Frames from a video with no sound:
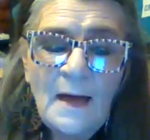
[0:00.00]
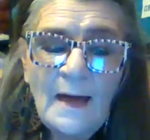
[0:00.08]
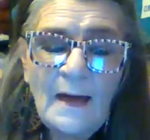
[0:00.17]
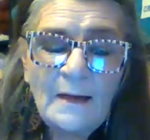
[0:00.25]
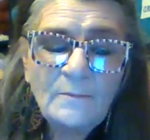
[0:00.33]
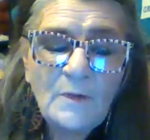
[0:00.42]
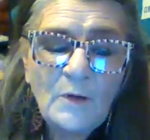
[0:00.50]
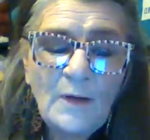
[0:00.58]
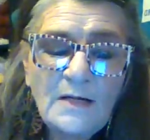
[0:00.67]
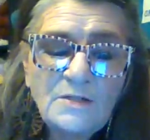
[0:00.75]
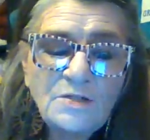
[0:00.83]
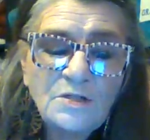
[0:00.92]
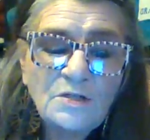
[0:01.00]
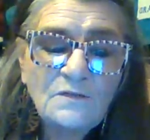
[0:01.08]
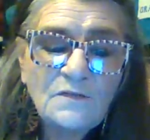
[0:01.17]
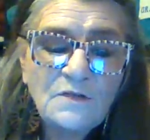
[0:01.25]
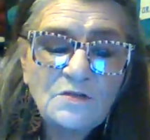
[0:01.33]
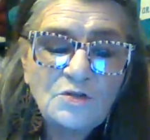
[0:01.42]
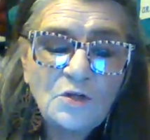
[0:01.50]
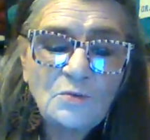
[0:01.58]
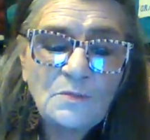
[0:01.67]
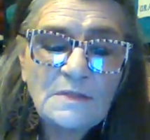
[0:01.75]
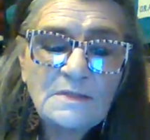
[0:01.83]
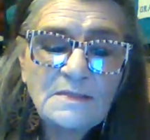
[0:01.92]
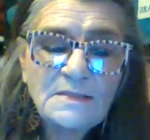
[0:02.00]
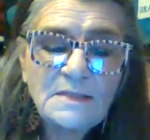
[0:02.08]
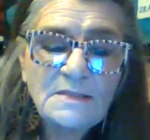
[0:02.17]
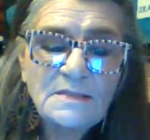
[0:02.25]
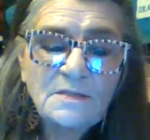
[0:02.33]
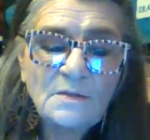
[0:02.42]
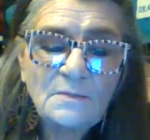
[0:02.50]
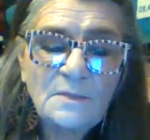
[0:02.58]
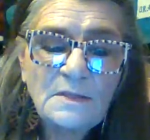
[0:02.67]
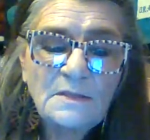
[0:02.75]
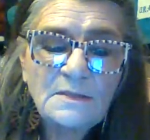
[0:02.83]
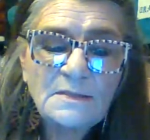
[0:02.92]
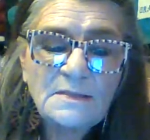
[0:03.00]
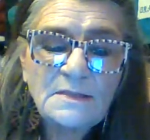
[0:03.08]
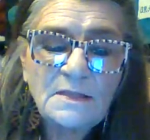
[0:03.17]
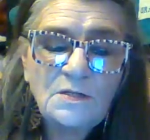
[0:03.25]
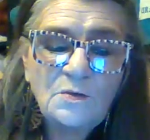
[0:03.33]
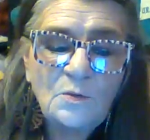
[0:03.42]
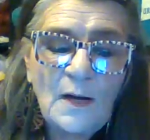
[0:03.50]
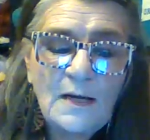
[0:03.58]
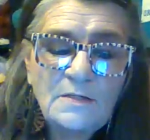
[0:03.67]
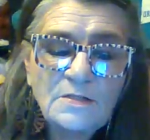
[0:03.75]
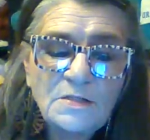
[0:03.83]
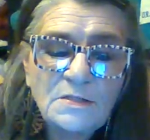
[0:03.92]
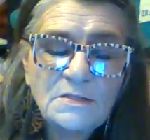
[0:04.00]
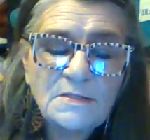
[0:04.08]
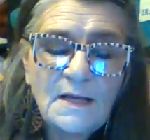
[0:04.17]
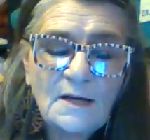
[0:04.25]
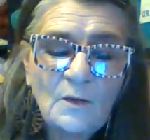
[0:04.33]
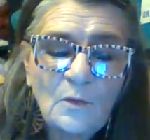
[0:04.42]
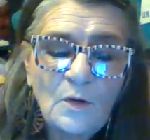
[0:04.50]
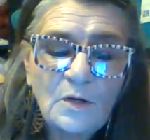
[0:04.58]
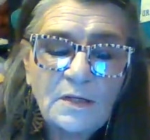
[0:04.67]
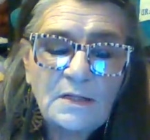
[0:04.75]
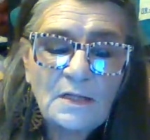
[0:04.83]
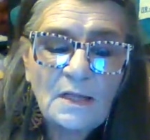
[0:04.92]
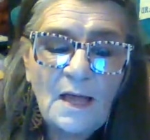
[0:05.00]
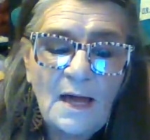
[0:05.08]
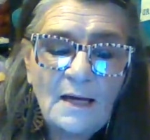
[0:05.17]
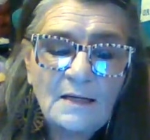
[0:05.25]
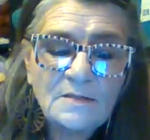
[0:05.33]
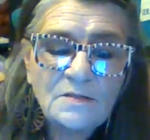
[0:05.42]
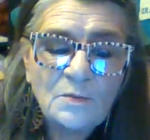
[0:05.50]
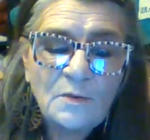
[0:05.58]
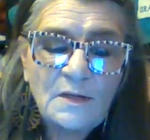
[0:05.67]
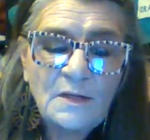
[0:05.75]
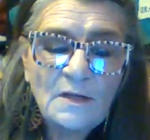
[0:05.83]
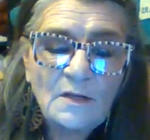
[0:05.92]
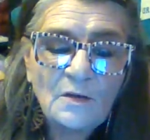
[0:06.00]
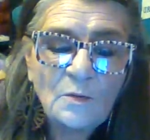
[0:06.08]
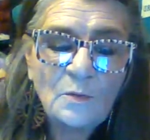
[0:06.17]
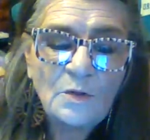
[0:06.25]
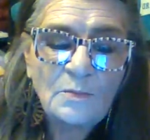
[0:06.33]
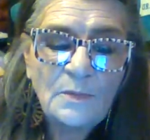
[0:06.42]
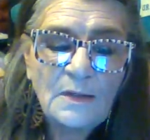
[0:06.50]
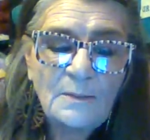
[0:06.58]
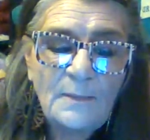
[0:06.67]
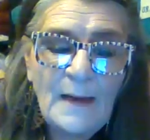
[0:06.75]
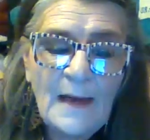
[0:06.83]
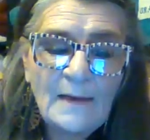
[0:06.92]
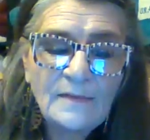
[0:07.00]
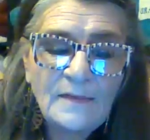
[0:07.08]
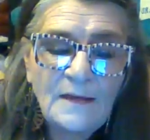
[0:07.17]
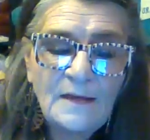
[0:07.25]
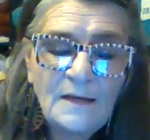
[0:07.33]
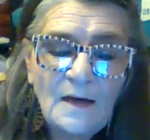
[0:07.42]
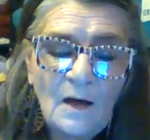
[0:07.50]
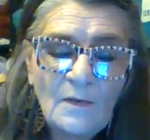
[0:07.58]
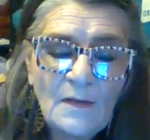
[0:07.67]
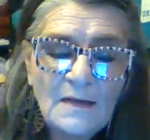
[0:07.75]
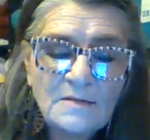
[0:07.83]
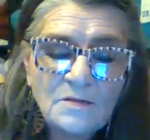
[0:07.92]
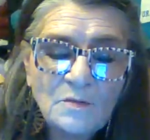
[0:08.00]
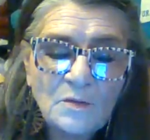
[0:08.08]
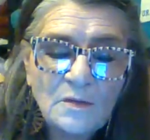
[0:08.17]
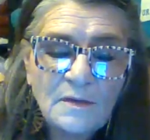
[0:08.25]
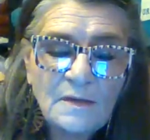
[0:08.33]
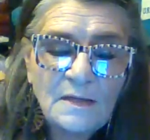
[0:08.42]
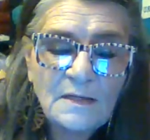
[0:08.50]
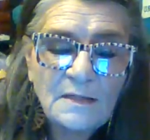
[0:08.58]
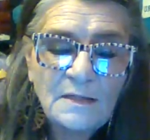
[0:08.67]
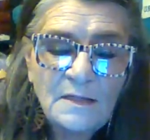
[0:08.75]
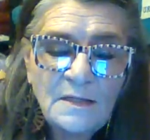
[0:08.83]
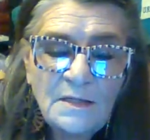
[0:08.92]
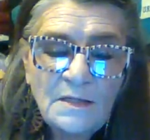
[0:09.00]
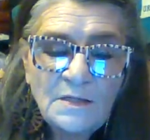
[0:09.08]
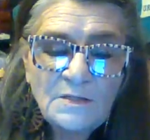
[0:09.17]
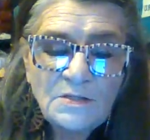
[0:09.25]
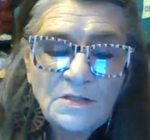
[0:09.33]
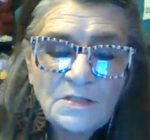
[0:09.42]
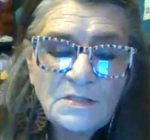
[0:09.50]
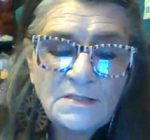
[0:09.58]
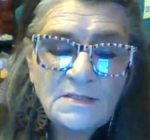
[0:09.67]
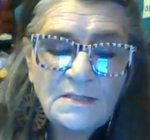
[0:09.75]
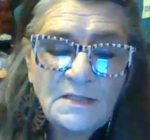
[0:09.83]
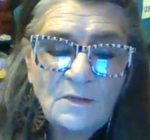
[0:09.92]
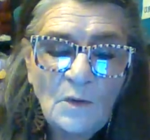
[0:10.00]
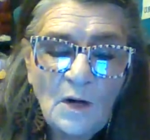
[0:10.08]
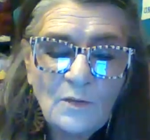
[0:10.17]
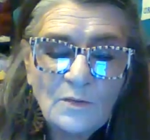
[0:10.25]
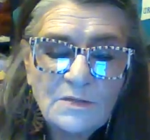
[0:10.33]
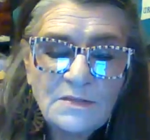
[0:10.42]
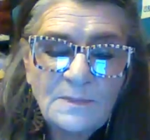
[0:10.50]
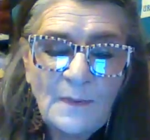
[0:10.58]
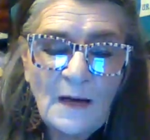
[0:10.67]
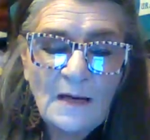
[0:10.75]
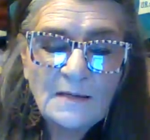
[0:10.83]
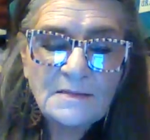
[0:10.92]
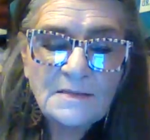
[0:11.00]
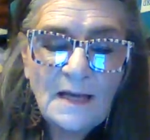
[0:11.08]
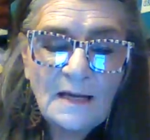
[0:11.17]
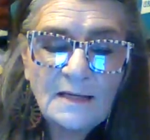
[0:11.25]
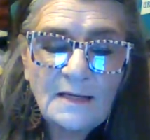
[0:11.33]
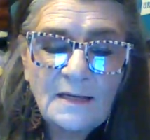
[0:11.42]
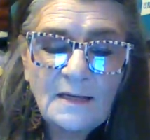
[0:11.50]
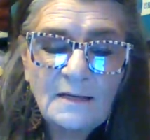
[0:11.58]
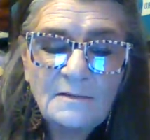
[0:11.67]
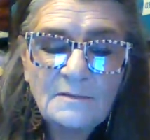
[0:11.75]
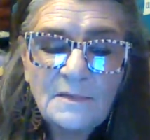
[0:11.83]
Admiration of the German system, insinuations that a working alliance with Hitler wouldn't be a bad thing, all that sort of thing. Just to see what response I get.